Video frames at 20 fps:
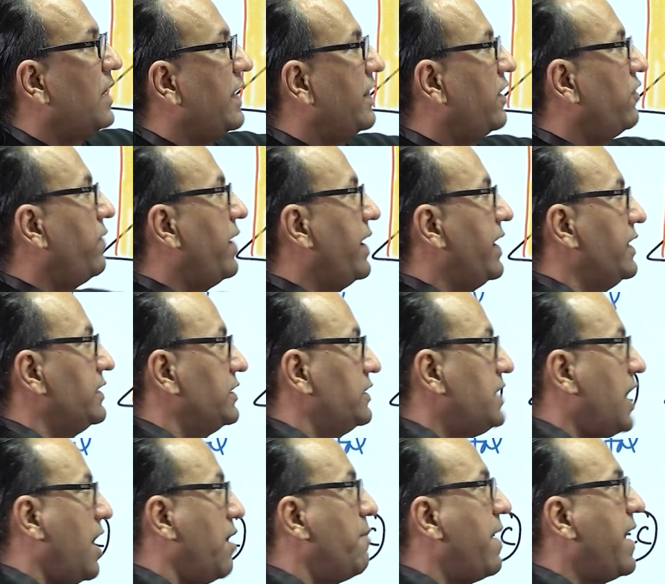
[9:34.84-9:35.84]
Otherwise,
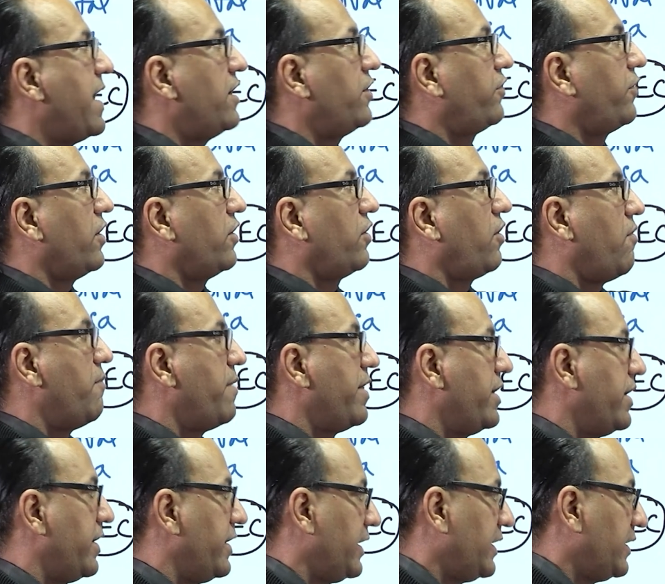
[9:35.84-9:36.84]
the main trunk of
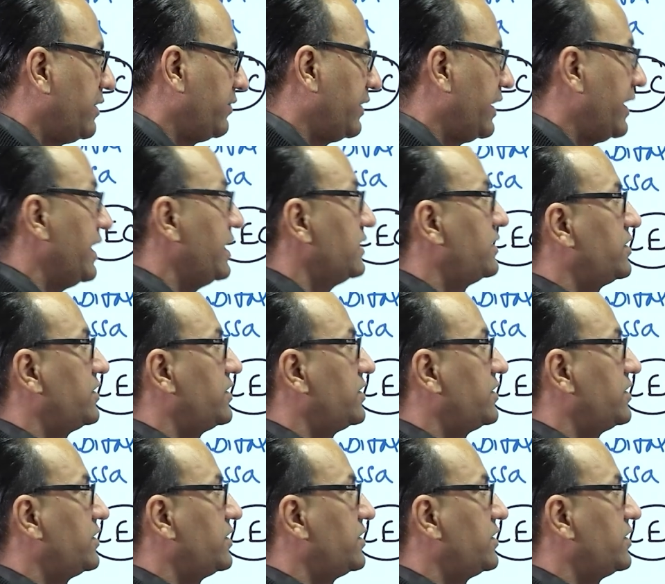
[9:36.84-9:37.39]
median nerve is